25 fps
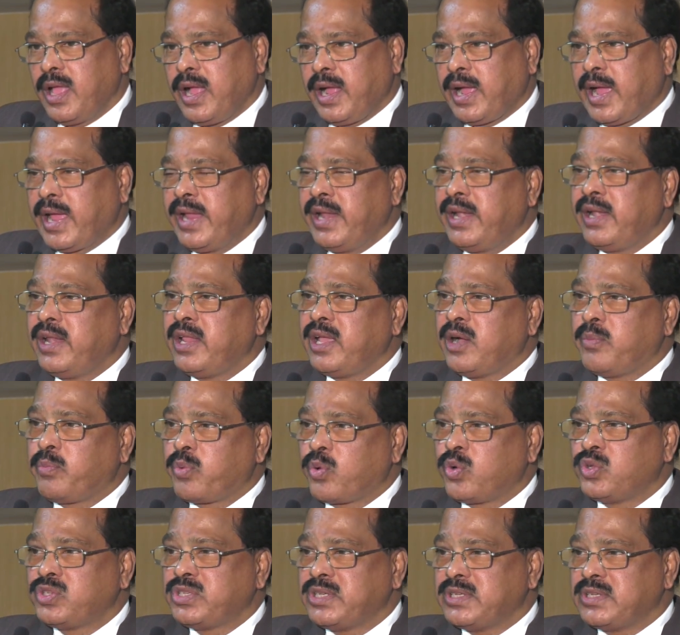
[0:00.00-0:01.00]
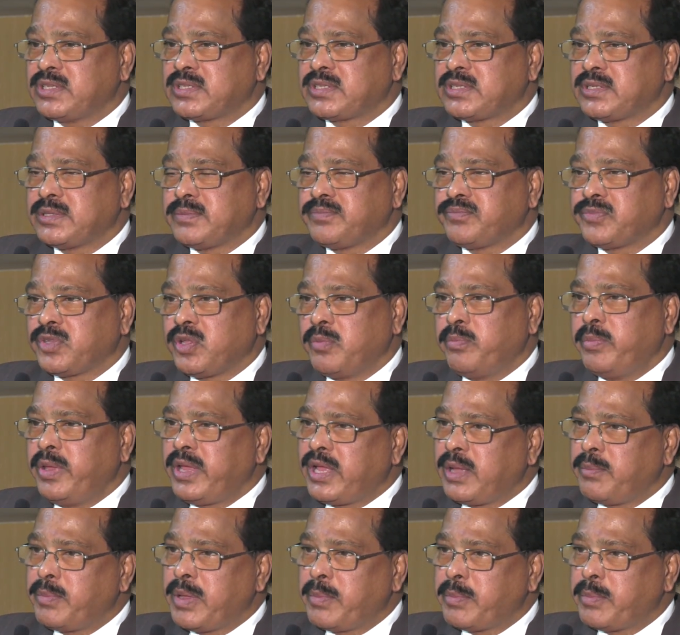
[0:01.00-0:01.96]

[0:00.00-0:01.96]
kindly approach us, become